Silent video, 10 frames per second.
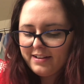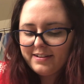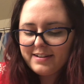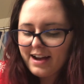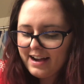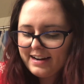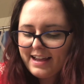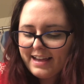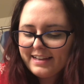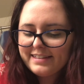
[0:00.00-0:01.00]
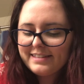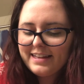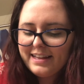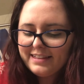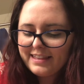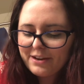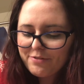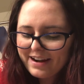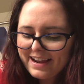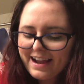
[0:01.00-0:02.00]
not as
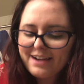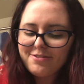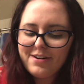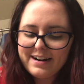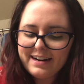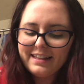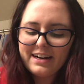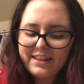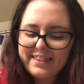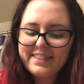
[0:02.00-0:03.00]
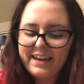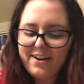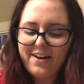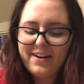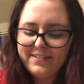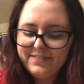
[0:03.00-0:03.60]
liquidy, I want it a little thicker.